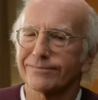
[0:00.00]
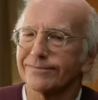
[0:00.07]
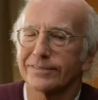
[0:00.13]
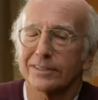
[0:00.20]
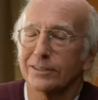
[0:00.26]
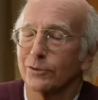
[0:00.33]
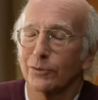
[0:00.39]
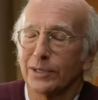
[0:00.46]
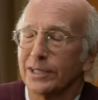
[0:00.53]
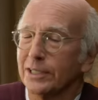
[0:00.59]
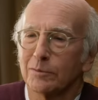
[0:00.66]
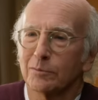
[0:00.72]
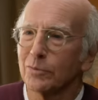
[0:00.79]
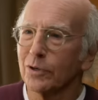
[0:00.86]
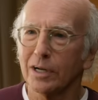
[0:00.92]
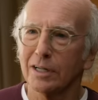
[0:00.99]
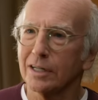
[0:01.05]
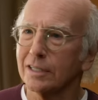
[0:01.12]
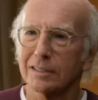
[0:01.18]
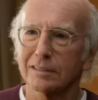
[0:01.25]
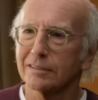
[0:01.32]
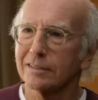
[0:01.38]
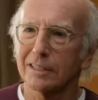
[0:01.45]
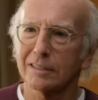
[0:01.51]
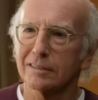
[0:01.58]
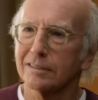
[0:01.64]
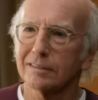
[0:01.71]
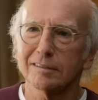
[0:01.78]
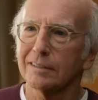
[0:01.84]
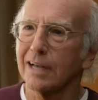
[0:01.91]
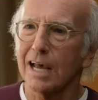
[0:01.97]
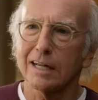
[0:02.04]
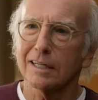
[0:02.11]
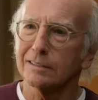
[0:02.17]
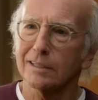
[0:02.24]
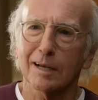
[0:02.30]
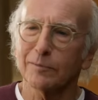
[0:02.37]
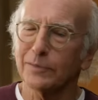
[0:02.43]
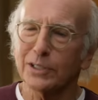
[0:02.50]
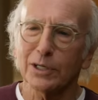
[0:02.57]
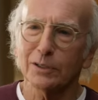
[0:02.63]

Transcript: It's a green umbrella. It says Dallas Omni